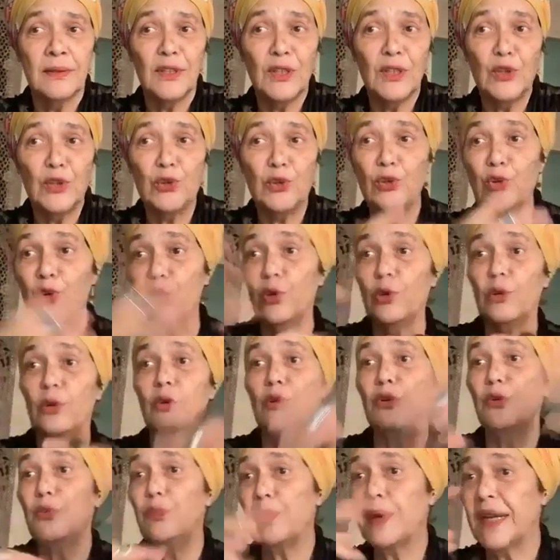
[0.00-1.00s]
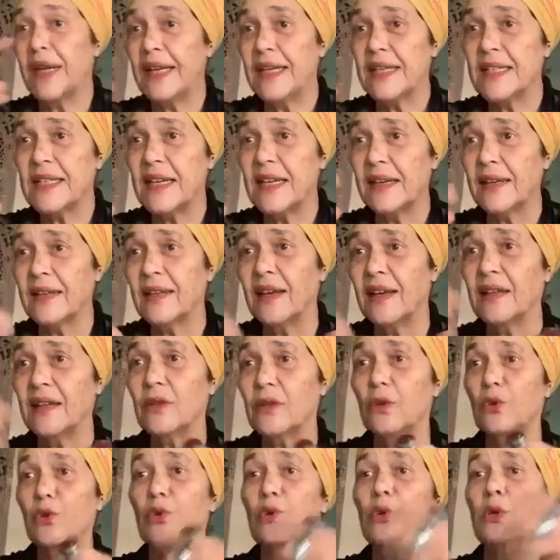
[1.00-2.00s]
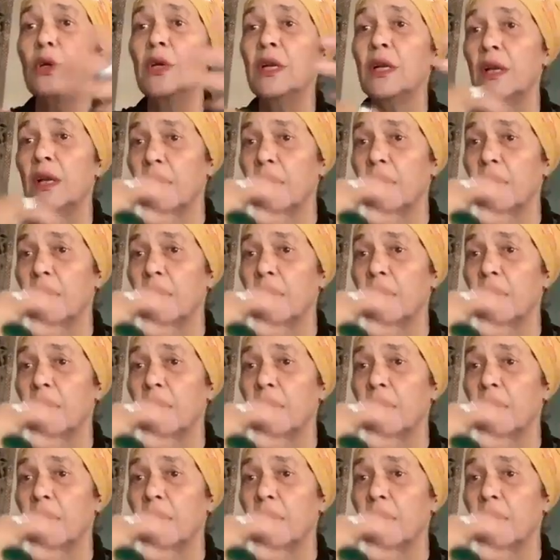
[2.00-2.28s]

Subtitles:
or a place like that, or